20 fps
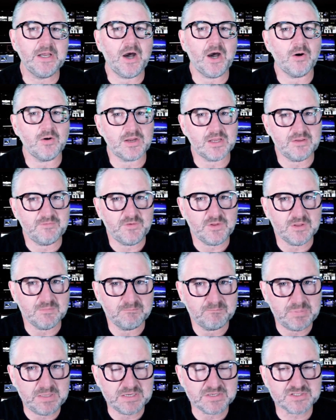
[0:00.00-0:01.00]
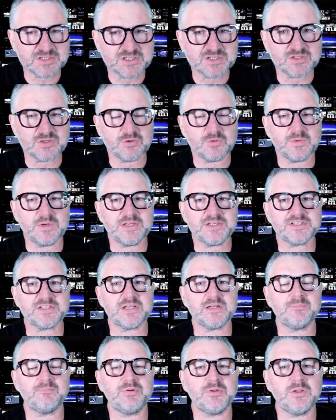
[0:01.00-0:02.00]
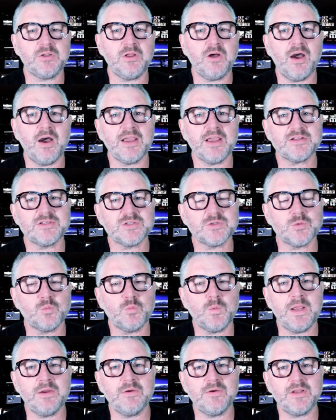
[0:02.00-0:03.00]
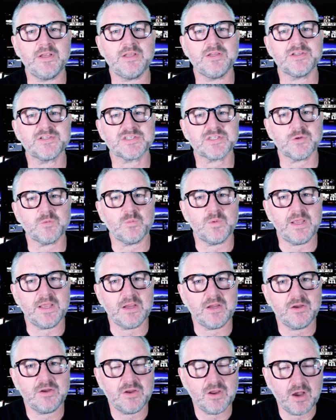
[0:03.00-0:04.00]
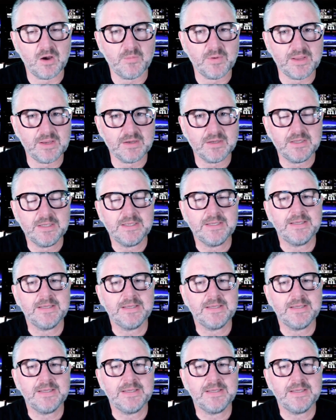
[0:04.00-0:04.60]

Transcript: I'll give you the biggest stories that apply to where it is that we're going